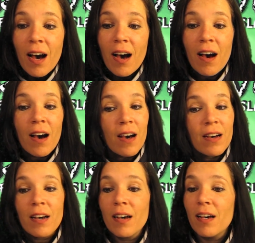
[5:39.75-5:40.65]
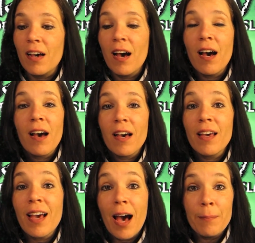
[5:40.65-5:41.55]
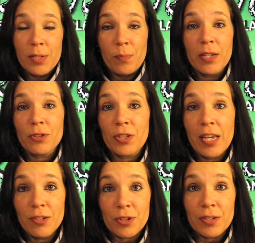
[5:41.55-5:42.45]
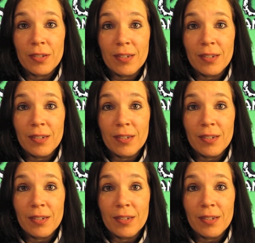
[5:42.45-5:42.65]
Ah, I'm a special agent.